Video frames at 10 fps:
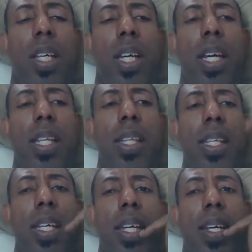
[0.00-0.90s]
and
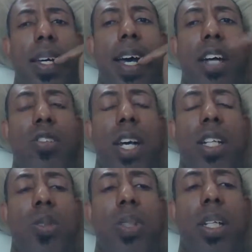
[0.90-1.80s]
then I'll try to
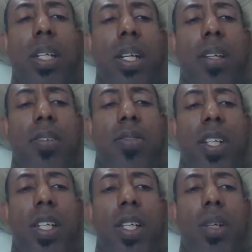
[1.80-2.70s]
create another
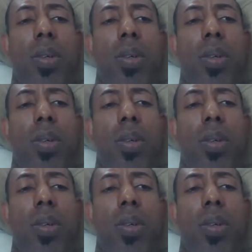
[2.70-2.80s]
video.